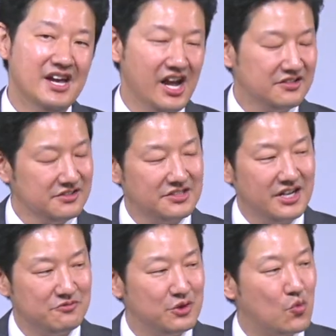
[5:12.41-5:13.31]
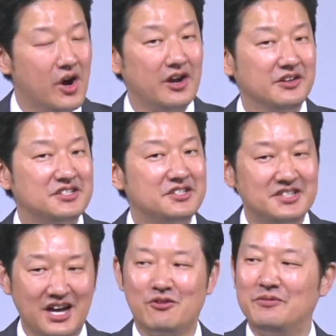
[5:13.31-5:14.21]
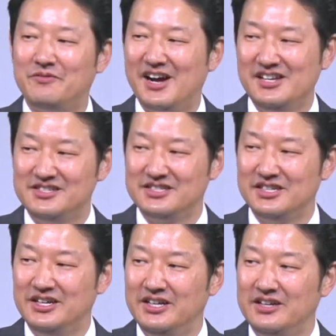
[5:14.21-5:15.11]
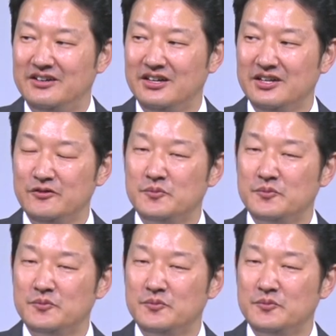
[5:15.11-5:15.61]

Exercise requires sacrifice, right?